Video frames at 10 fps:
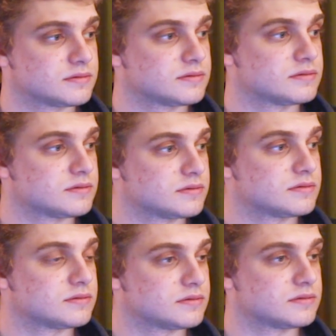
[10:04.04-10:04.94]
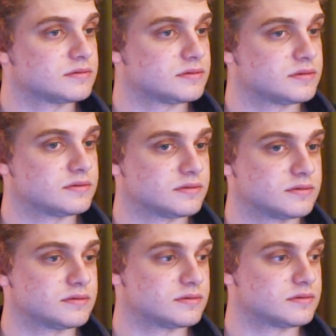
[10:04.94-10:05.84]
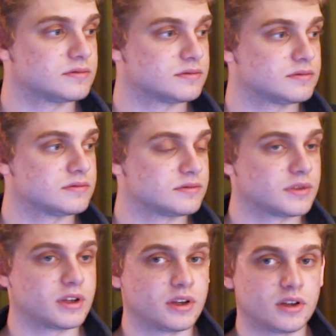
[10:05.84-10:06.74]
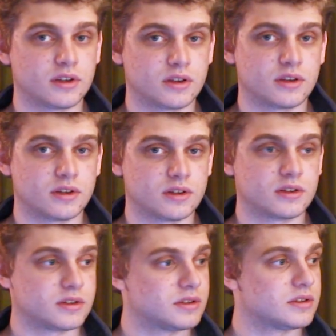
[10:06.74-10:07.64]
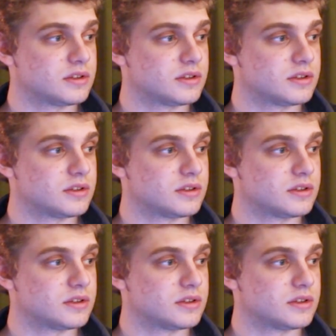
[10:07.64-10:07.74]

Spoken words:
(not speaking)